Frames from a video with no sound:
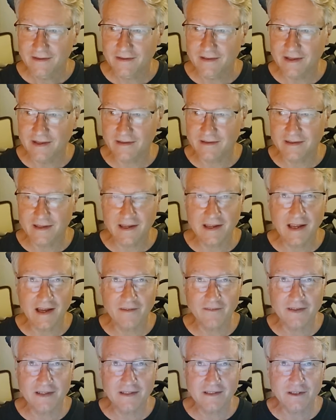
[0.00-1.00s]
They
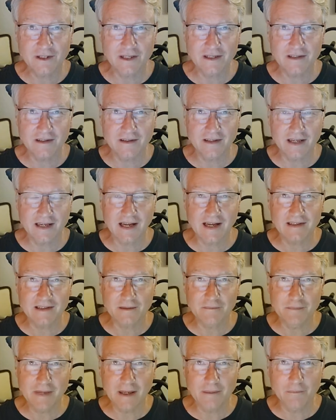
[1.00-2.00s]
have an agenda. They got
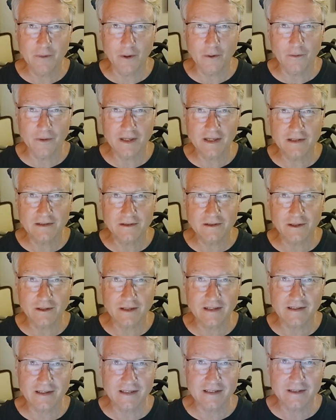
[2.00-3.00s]
the memo, and it
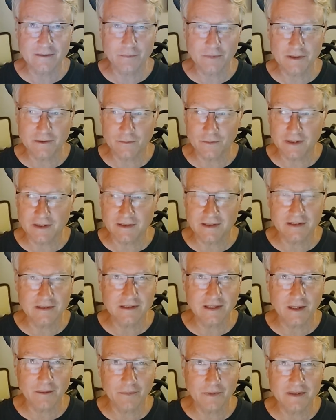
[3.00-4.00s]
circulates between
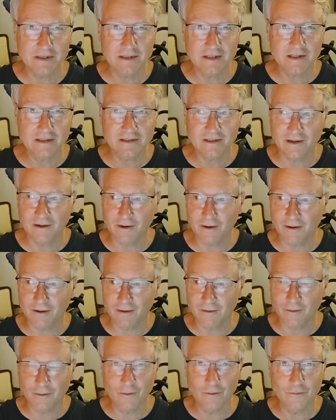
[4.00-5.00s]
these companies because they're
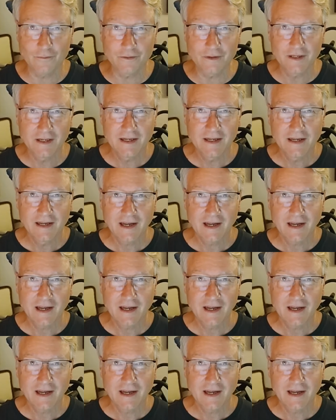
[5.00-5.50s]
all owned